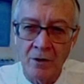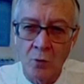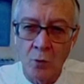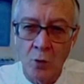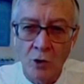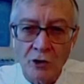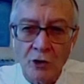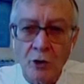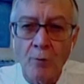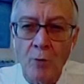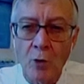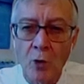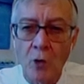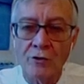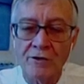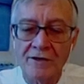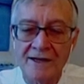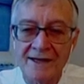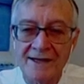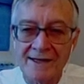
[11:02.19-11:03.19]

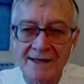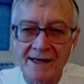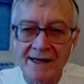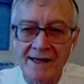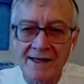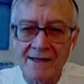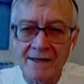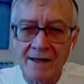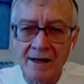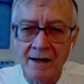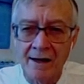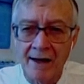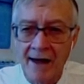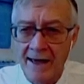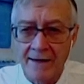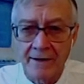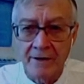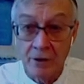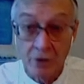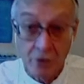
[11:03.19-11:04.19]
waterborne disease
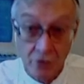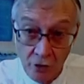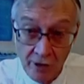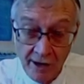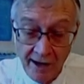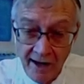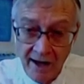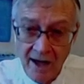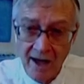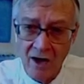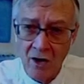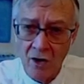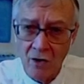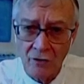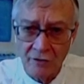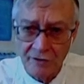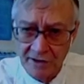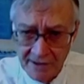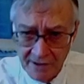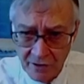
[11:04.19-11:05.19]
like cholera
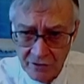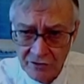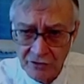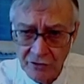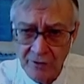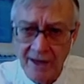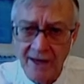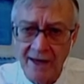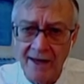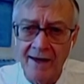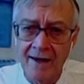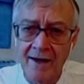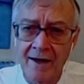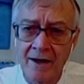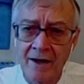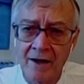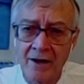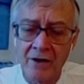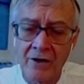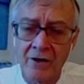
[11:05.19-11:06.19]
or dysentery
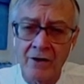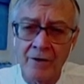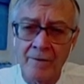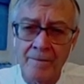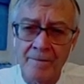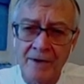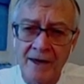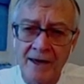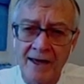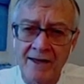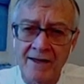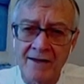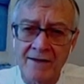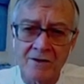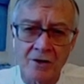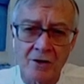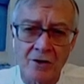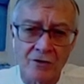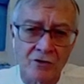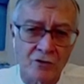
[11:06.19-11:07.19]
in
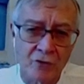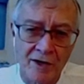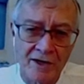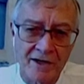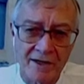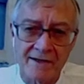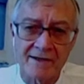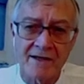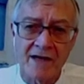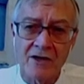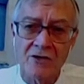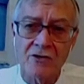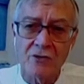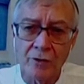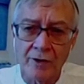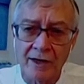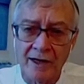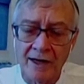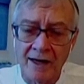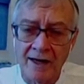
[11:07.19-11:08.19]
the 20th
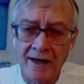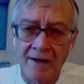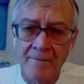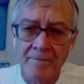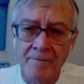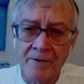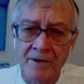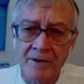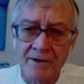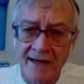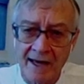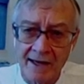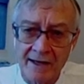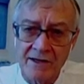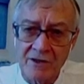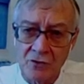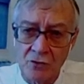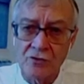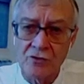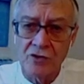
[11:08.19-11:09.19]
century,
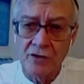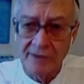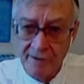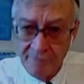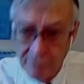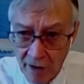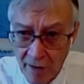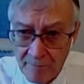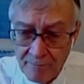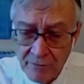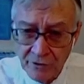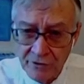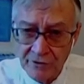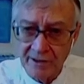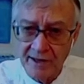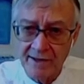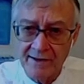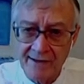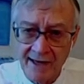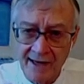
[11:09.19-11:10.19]
thanks to the
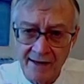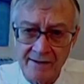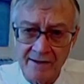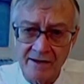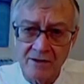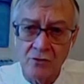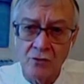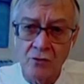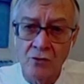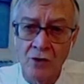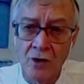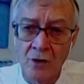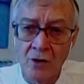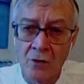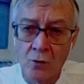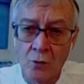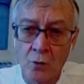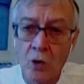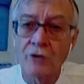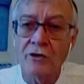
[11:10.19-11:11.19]
development and thanks to
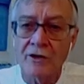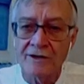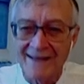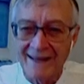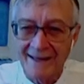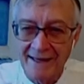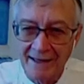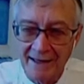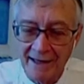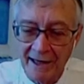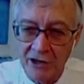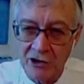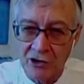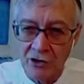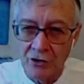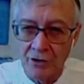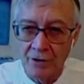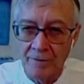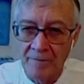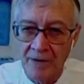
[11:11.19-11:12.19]
water
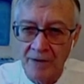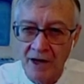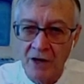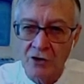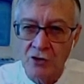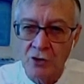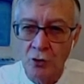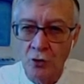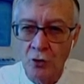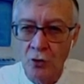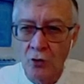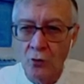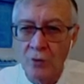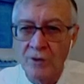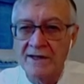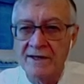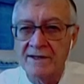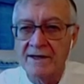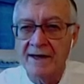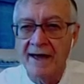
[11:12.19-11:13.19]
sanitation. So
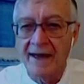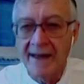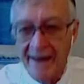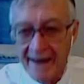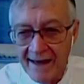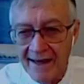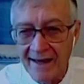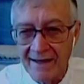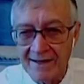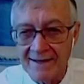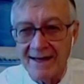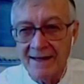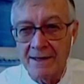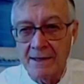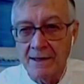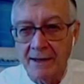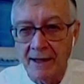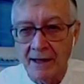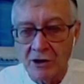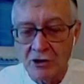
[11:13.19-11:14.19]
with air
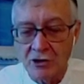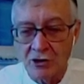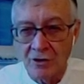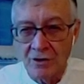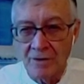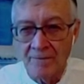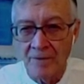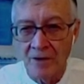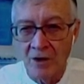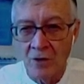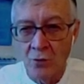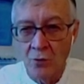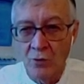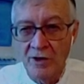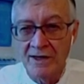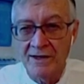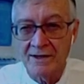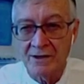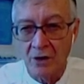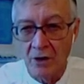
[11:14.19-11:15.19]
sanitation,
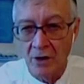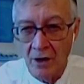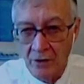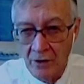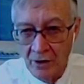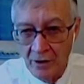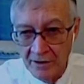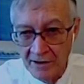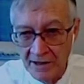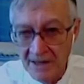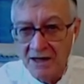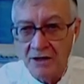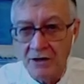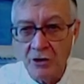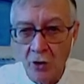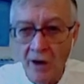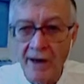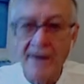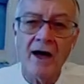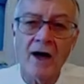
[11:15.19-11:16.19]
with an
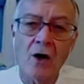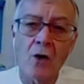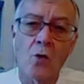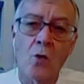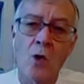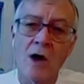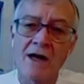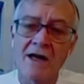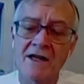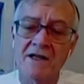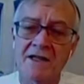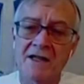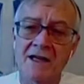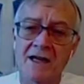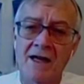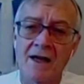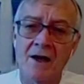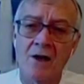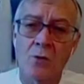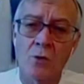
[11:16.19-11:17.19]
indoor air
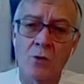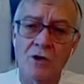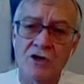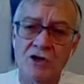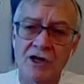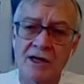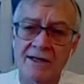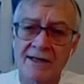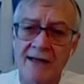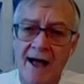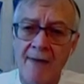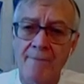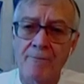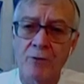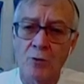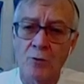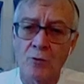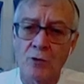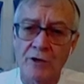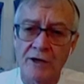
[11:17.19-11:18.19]
quality which is
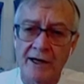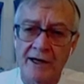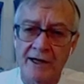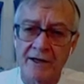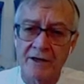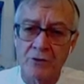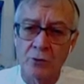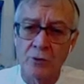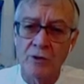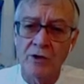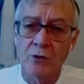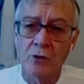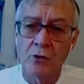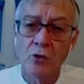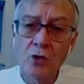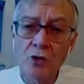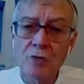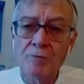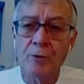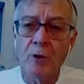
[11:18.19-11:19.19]
appropriate, we
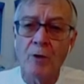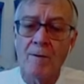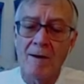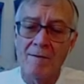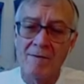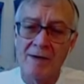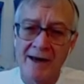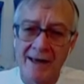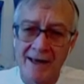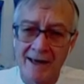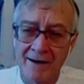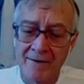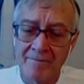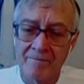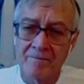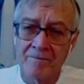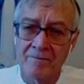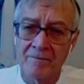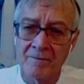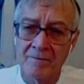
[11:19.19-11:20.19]
could probably
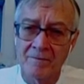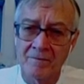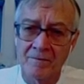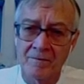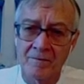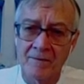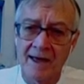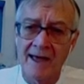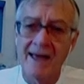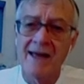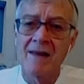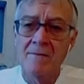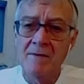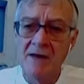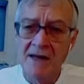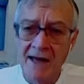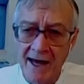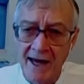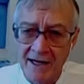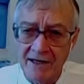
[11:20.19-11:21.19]

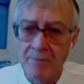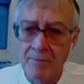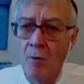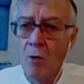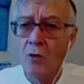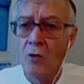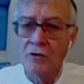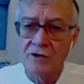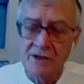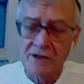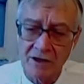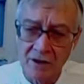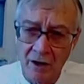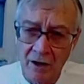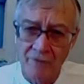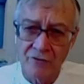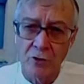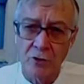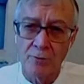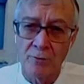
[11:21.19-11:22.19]
eliminate most
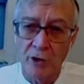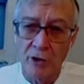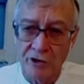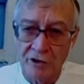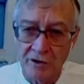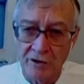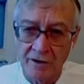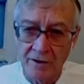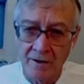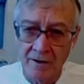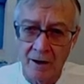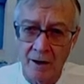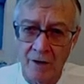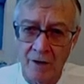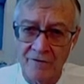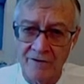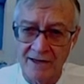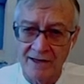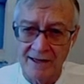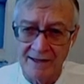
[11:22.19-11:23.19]
of the burden
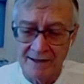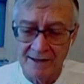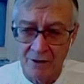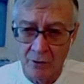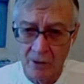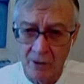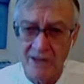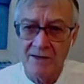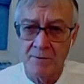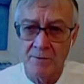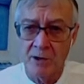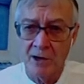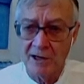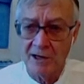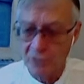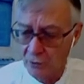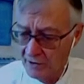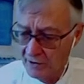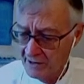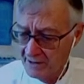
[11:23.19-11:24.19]
of these
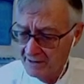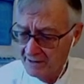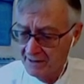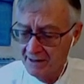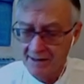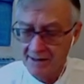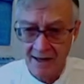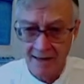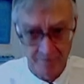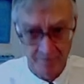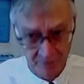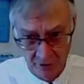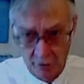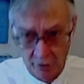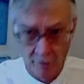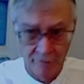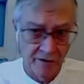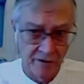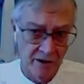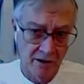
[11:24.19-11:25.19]
respiratory diseases,
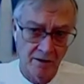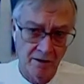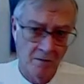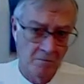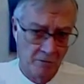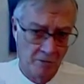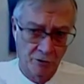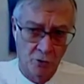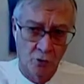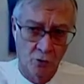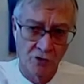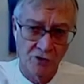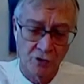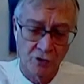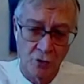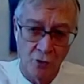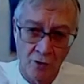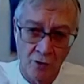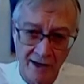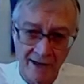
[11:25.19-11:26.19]
COVID, but
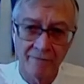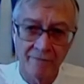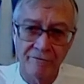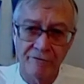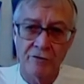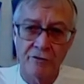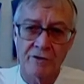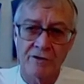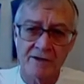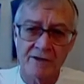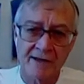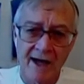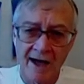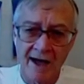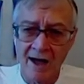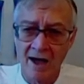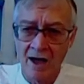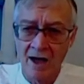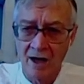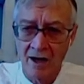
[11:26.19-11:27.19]
also
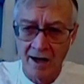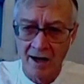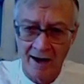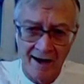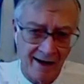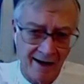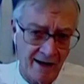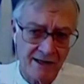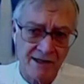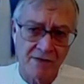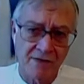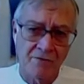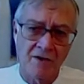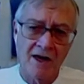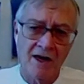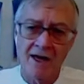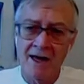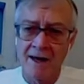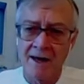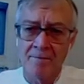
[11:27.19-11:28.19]
influenza,
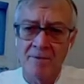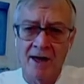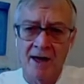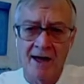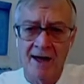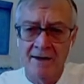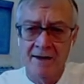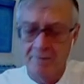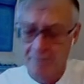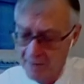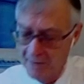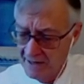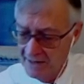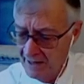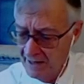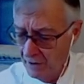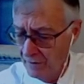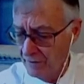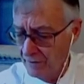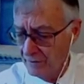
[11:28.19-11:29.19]
RSV, and
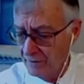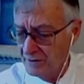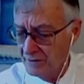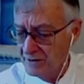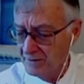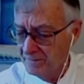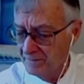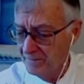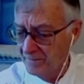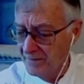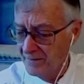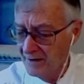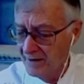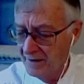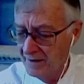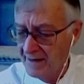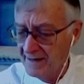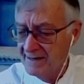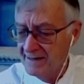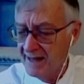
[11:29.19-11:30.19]
many others.
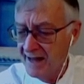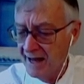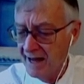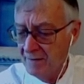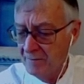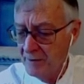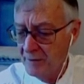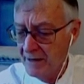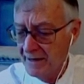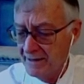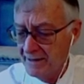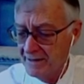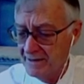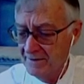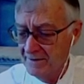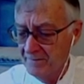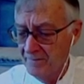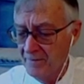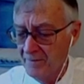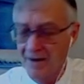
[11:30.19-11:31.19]
Next slide, please.
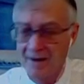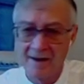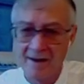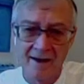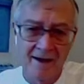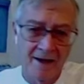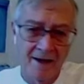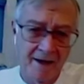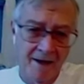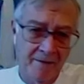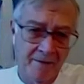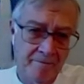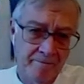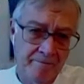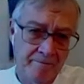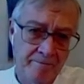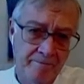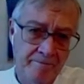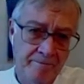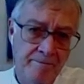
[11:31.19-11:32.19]

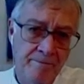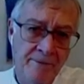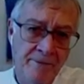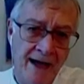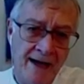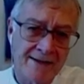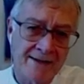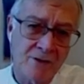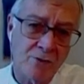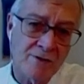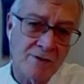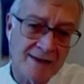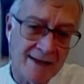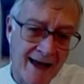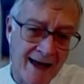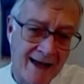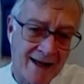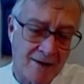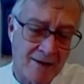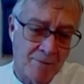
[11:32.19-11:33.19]
As you
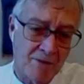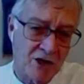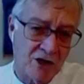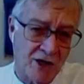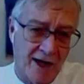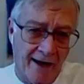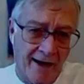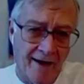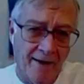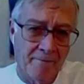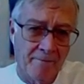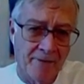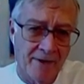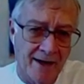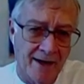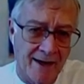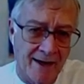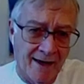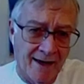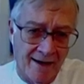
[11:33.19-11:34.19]
said, Michel,
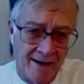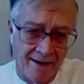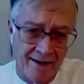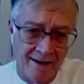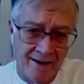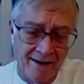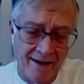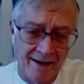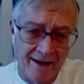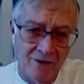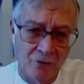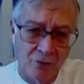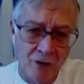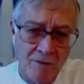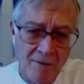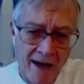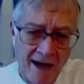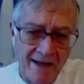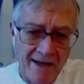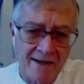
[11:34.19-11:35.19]
it
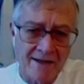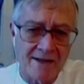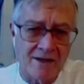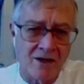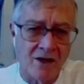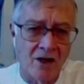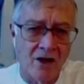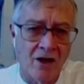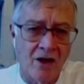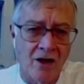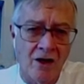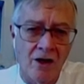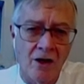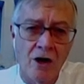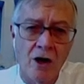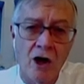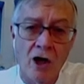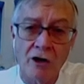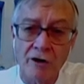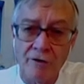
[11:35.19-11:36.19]
remains a
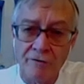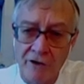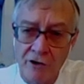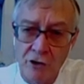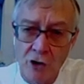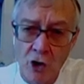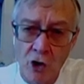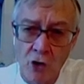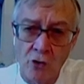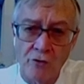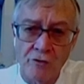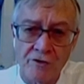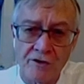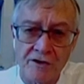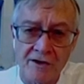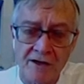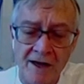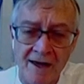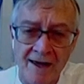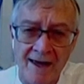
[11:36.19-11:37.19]
lot of
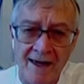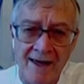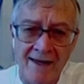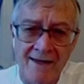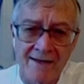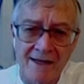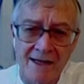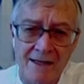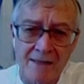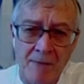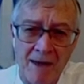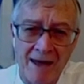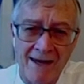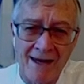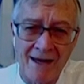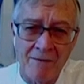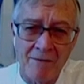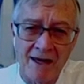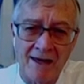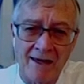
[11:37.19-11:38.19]
unknowns in this
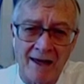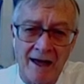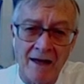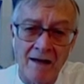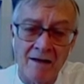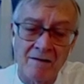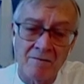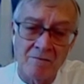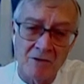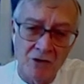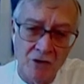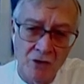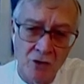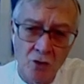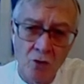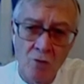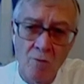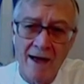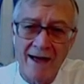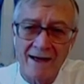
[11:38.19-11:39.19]
pandemic, and
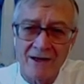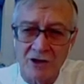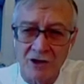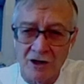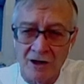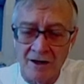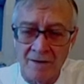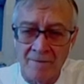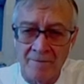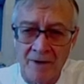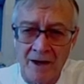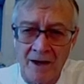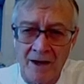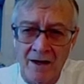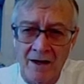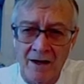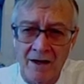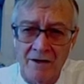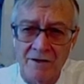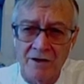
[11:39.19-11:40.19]
you mentioned
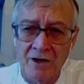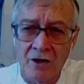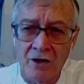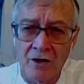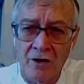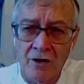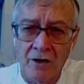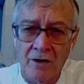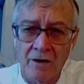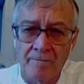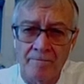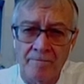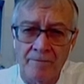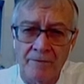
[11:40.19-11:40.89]
the